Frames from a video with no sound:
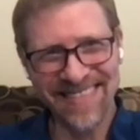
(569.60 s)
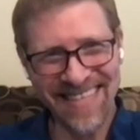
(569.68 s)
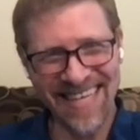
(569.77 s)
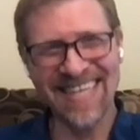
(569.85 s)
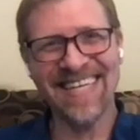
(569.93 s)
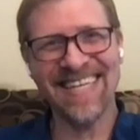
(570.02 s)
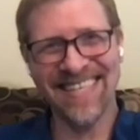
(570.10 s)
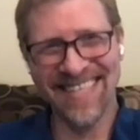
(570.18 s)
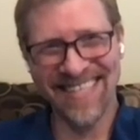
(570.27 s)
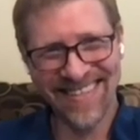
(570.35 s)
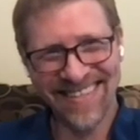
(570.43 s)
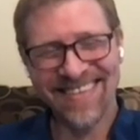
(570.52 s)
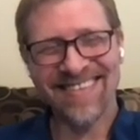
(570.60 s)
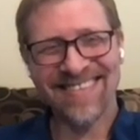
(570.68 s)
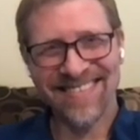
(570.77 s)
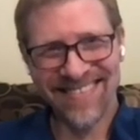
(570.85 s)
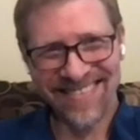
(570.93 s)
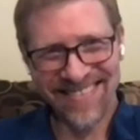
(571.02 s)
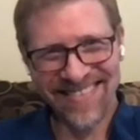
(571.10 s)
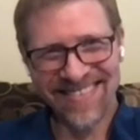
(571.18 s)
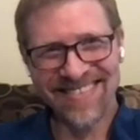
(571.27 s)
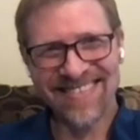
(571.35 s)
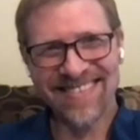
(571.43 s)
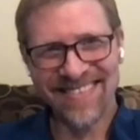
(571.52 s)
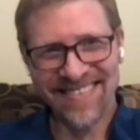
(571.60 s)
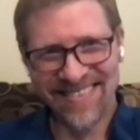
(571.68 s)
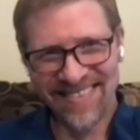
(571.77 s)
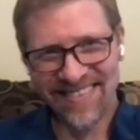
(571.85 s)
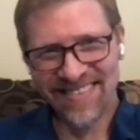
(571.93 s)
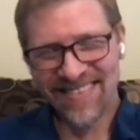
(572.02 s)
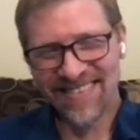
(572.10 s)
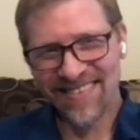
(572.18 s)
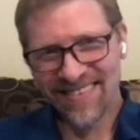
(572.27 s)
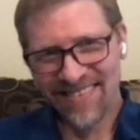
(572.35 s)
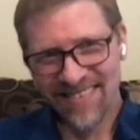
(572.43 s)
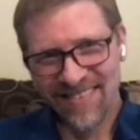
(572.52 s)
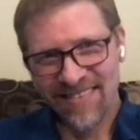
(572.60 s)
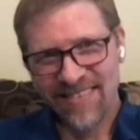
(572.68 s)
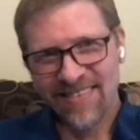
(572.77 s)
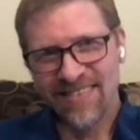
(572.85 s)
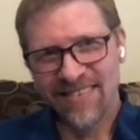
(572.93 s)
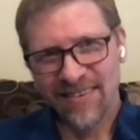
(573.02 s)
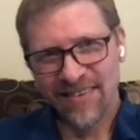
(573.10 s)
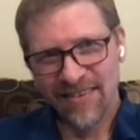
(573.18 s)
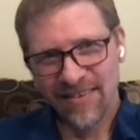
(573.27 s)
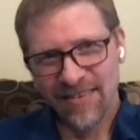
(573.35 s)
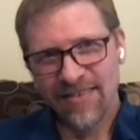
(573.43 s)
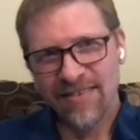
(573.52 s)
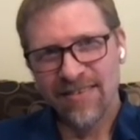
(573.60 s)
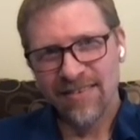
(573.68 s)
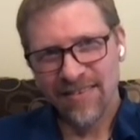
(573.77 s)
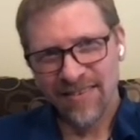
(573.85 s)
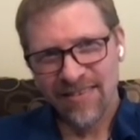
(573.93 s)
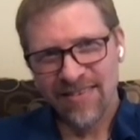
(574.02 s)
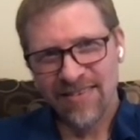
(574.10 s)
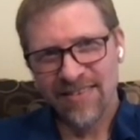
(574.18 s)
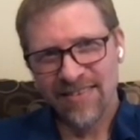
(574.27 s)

The person shown says nothing.